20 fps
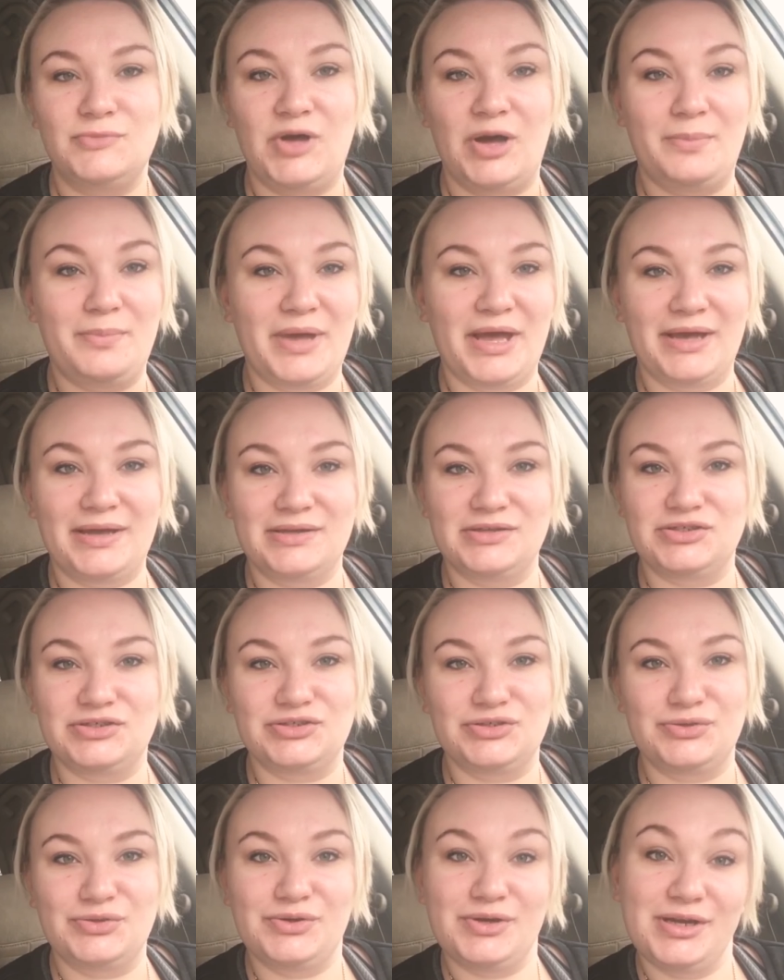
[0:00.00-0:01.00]
come back and
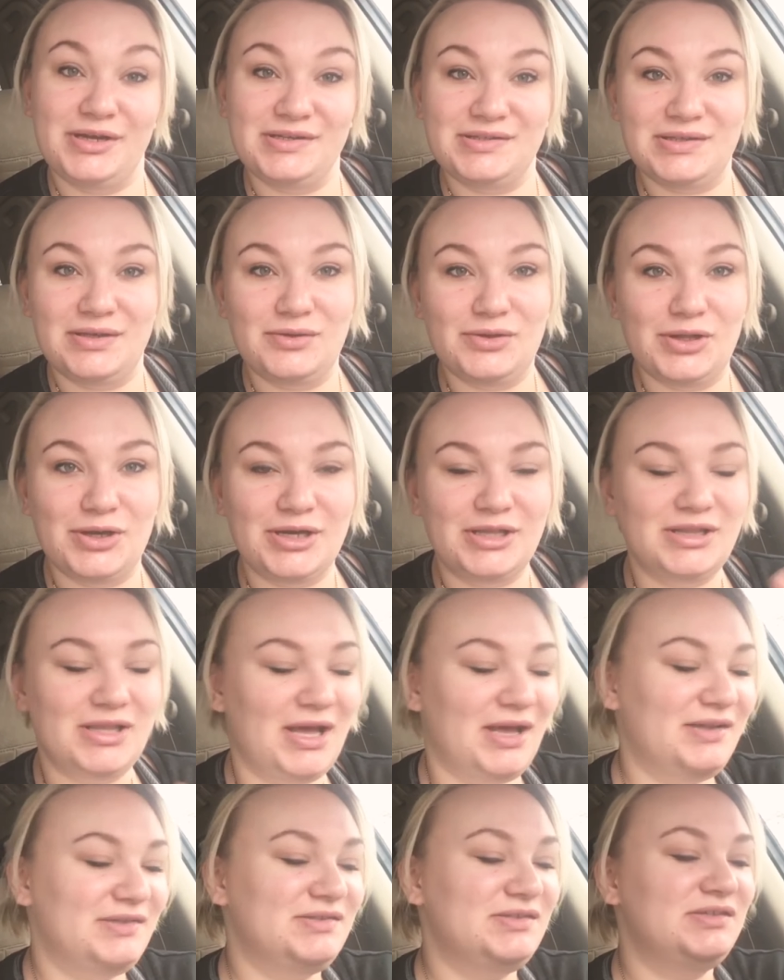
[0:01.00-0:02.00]
show you guys how long it
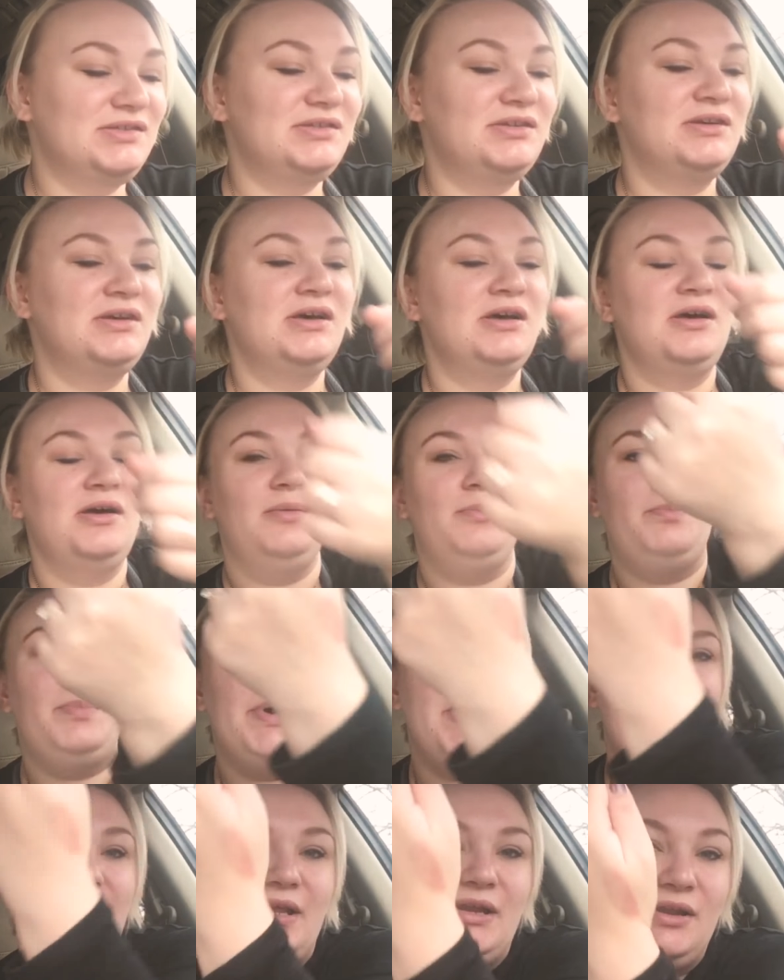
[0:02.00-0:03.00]
lasted.
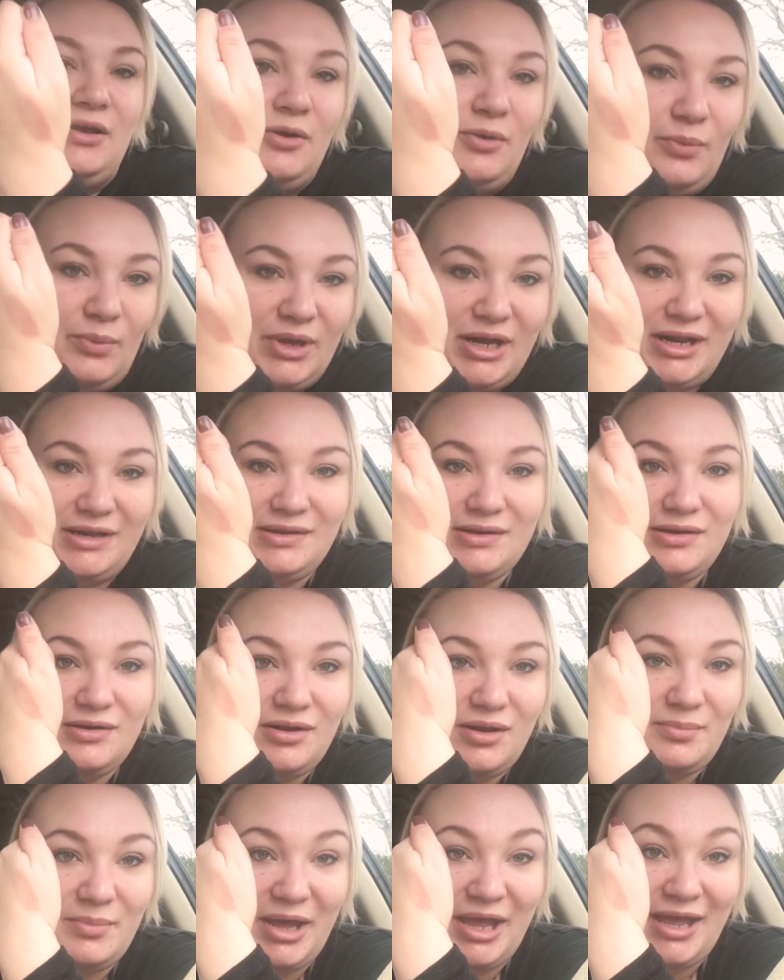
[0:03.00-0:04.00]
But when I did it
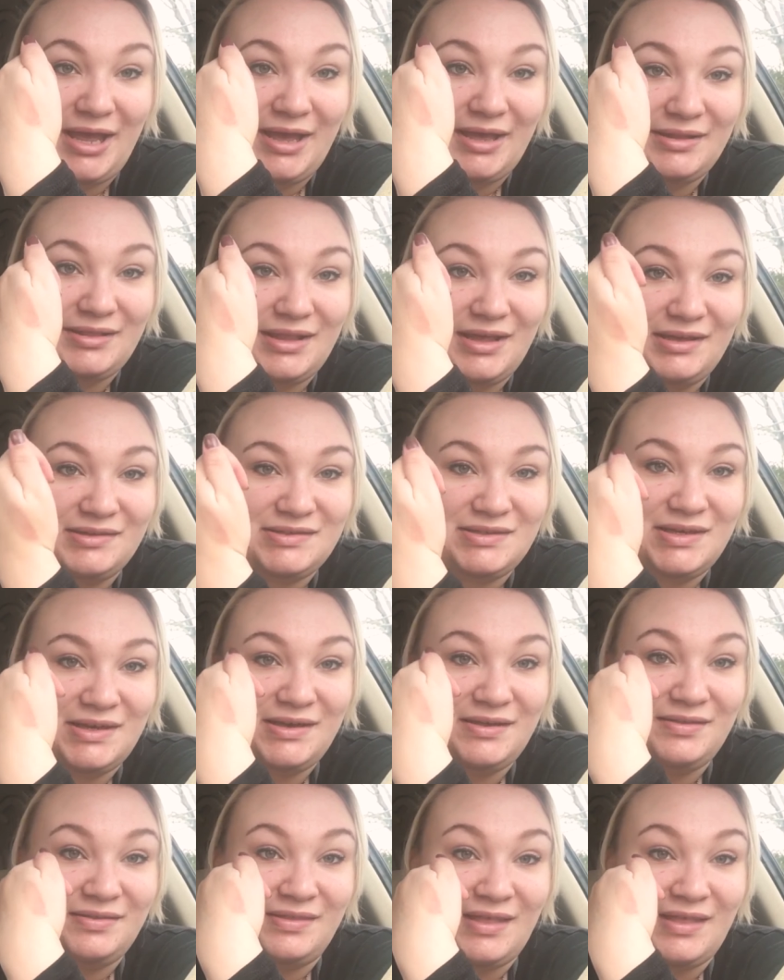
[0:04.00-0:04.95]
on my hand last night,